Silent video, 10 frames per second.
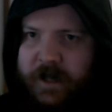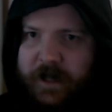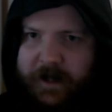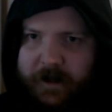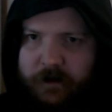
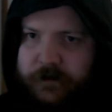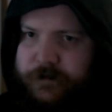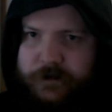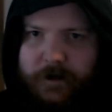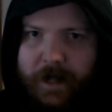look
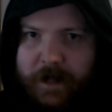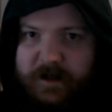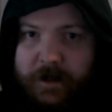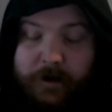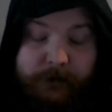
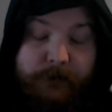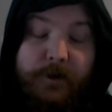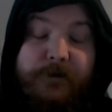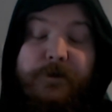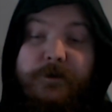
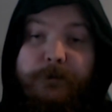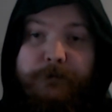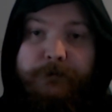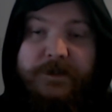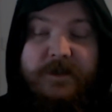for
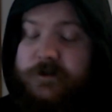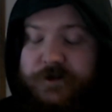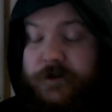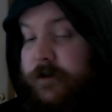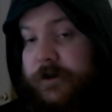particular
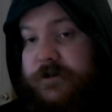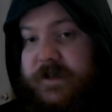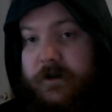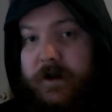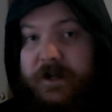tutorials
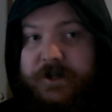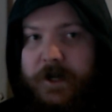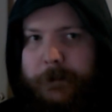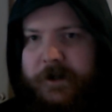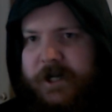that could actually
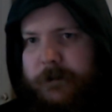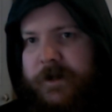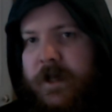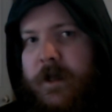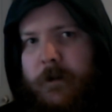help you up.
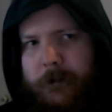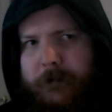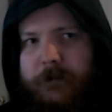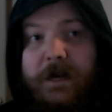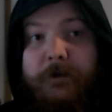
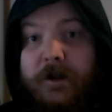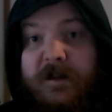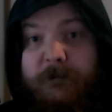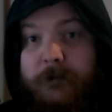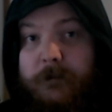My
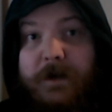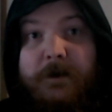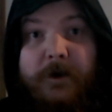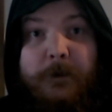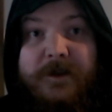
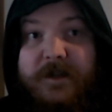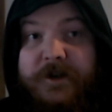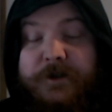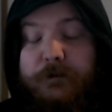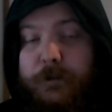
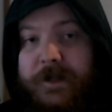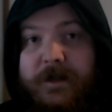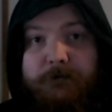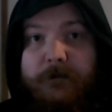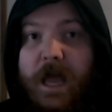recommendation will
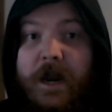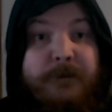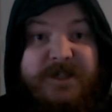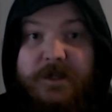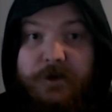be Adam
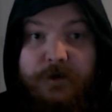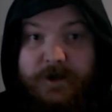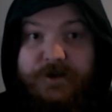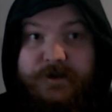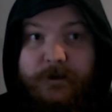C.
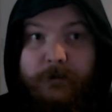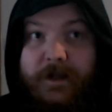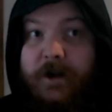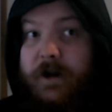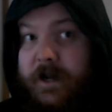Yunus.
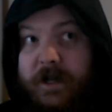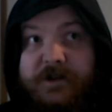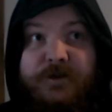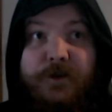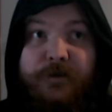Now, I
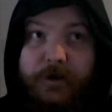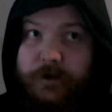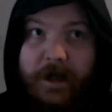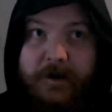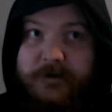also follow
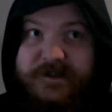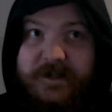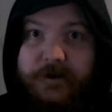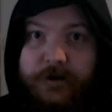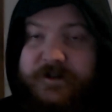Adam C.
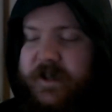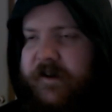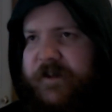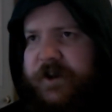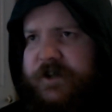Yunus.
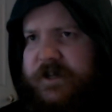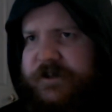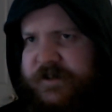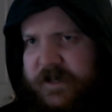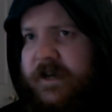I've actually
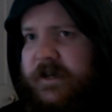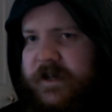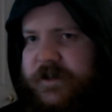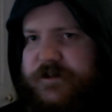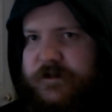seen
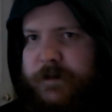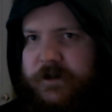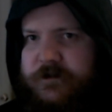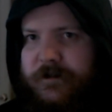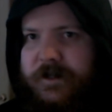his
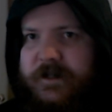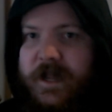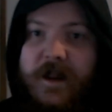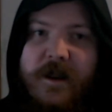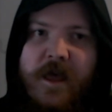pixel art
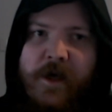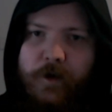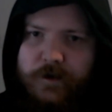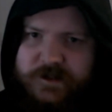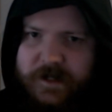and
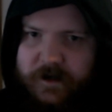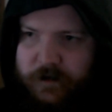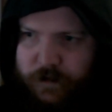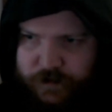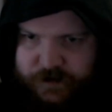
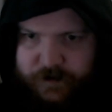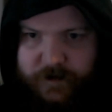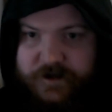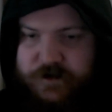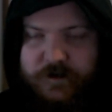also
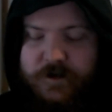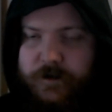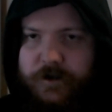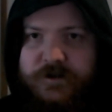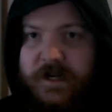his
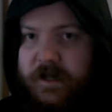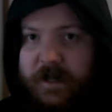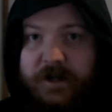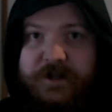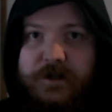tutorials, and
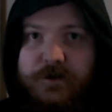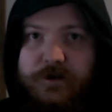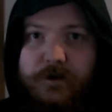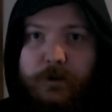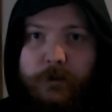I actually
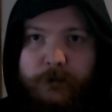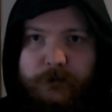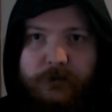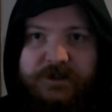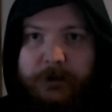do
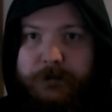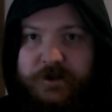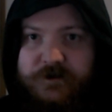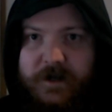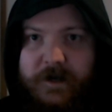some
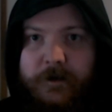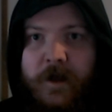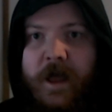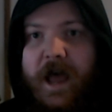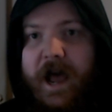pixel art
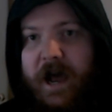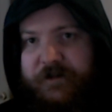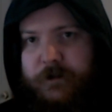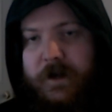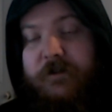
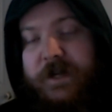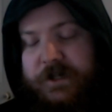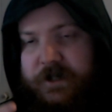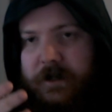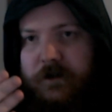after when I've
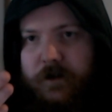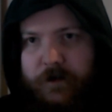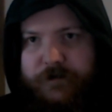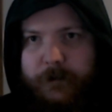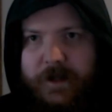actually
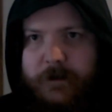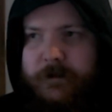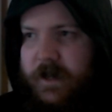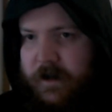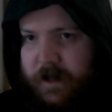learned from him
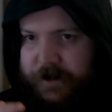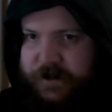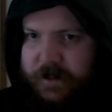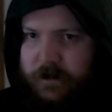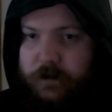and
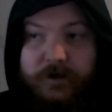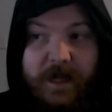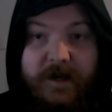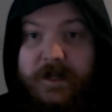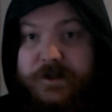actually looked
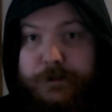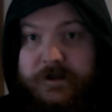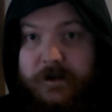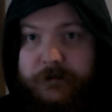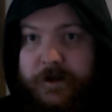at each
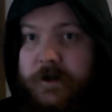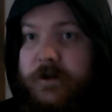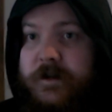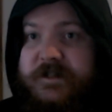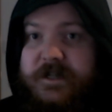particular video
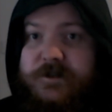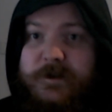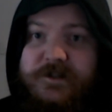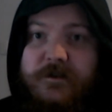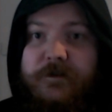and said to
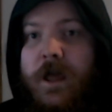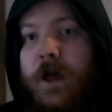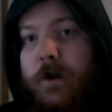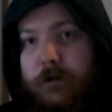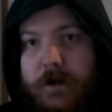myself,
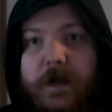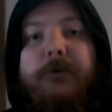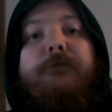right,